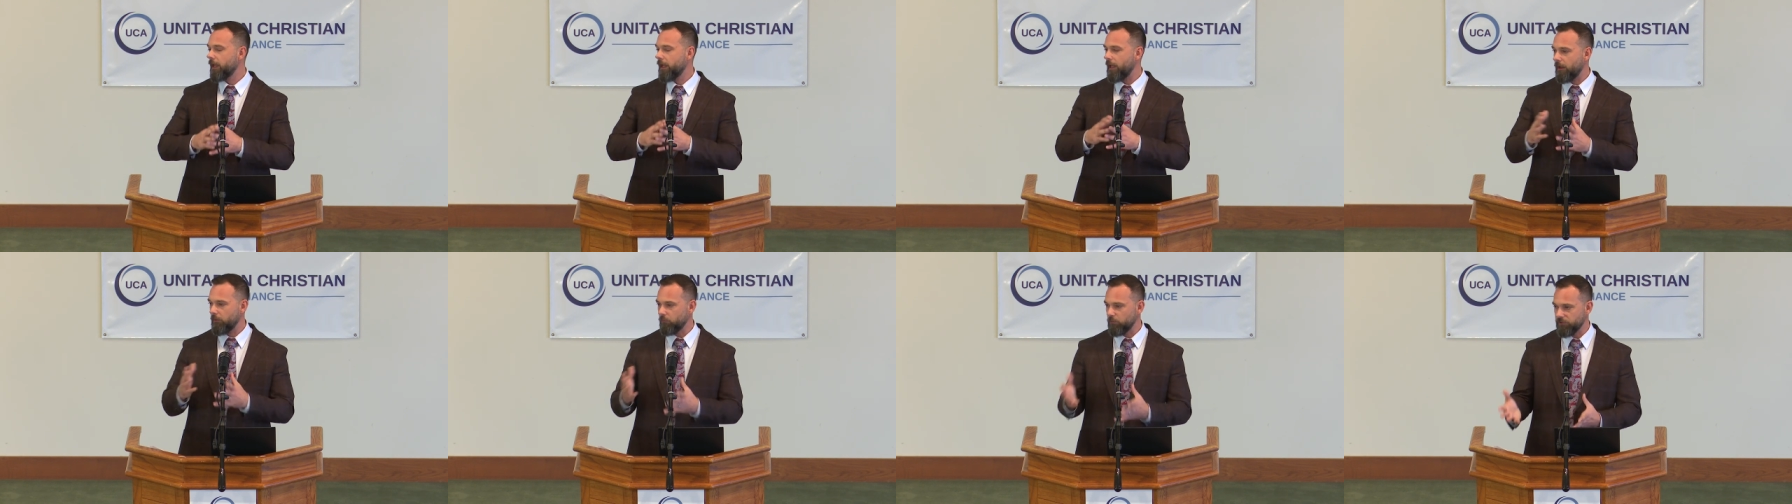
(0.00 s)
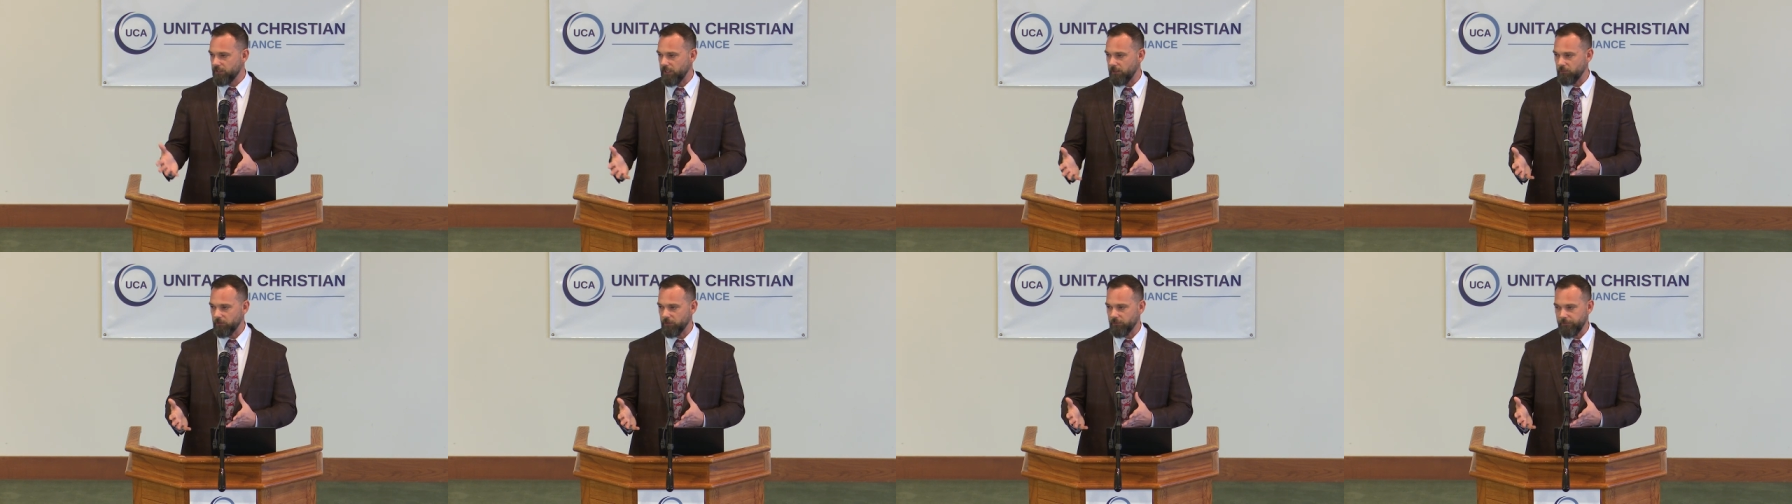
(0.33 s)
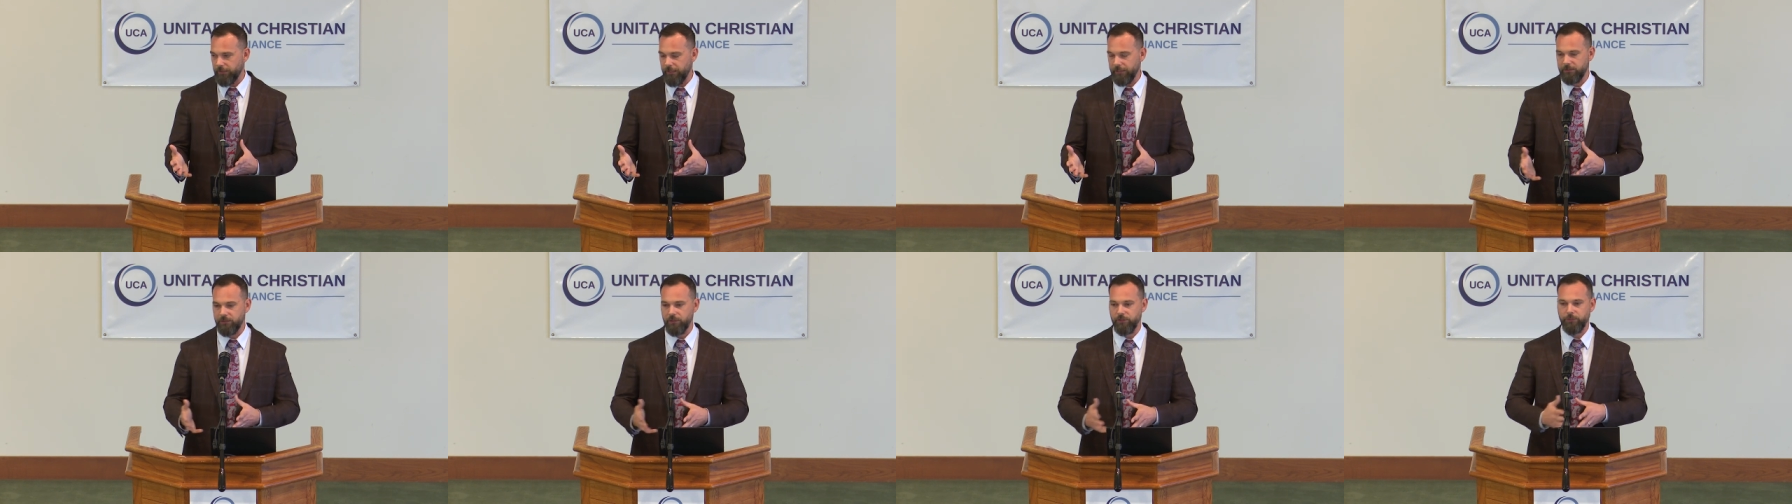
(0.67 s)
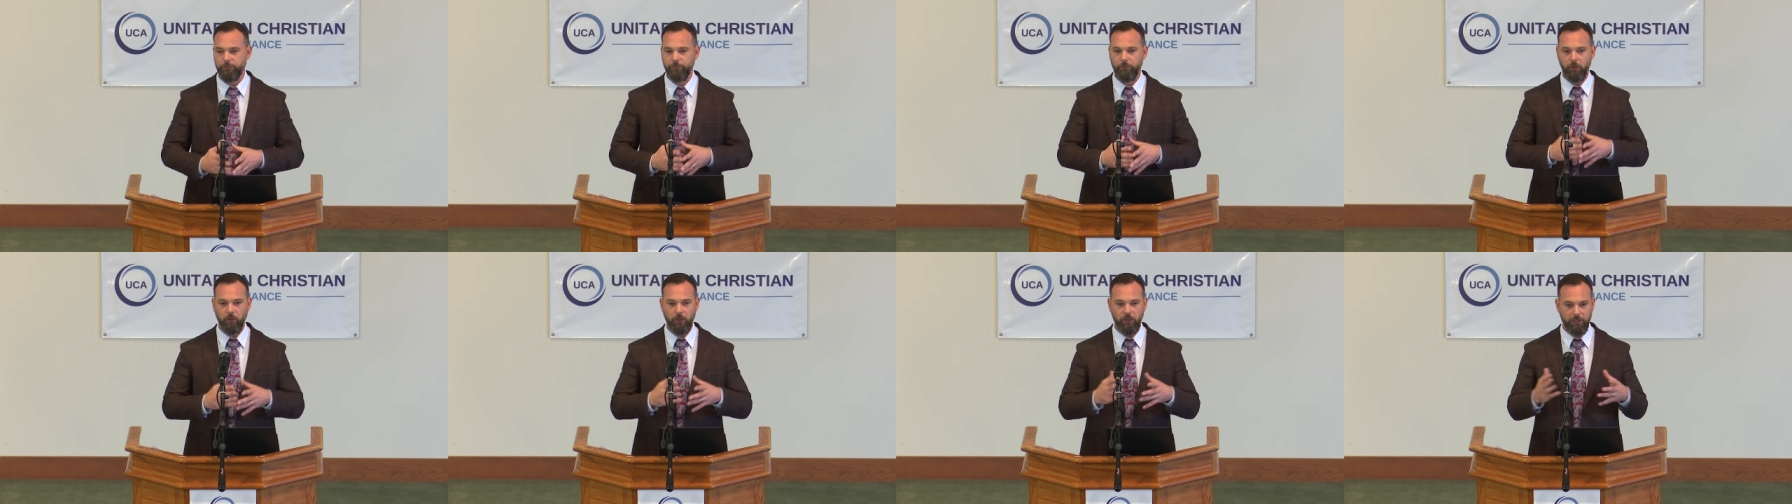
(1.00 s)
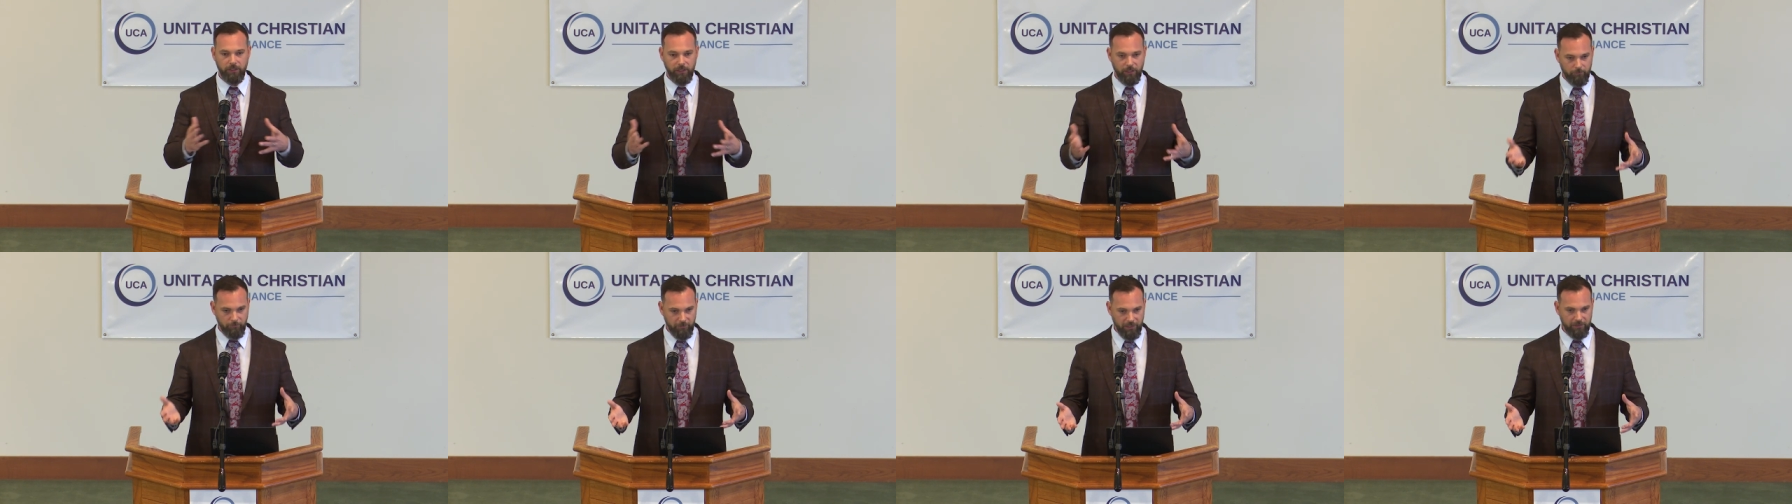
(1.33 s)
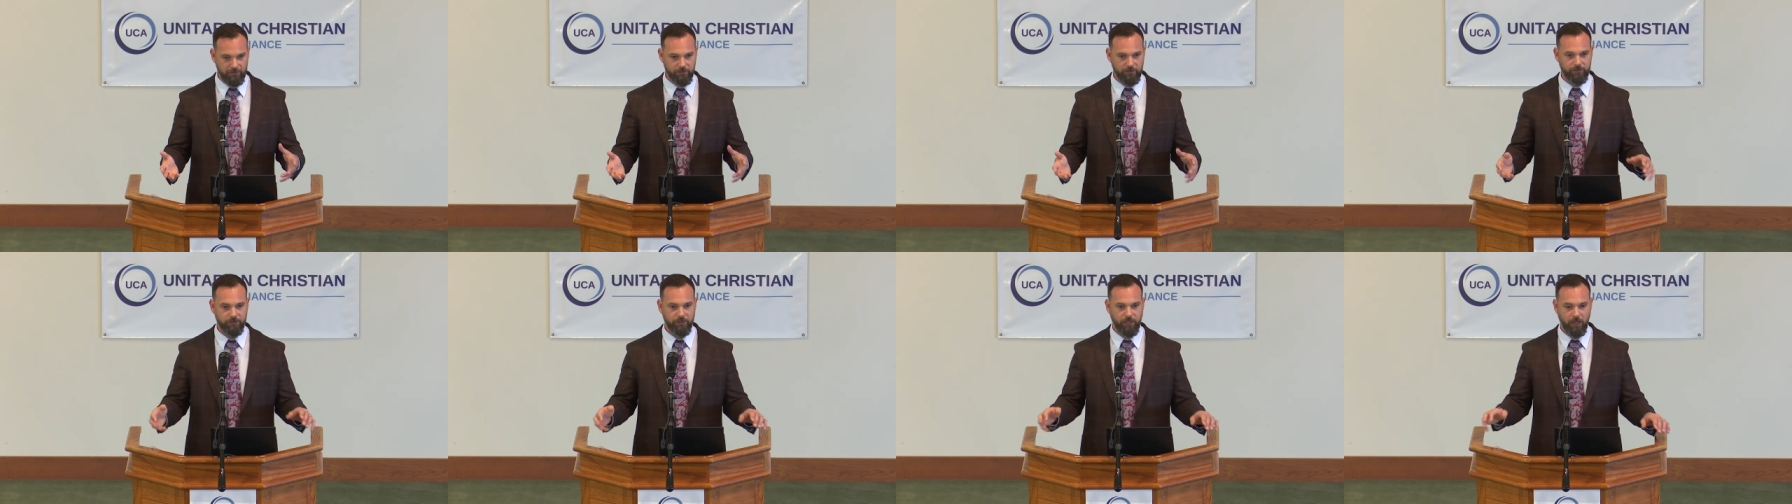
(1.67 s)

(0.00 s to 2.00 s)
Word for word: and was able to write this book and make these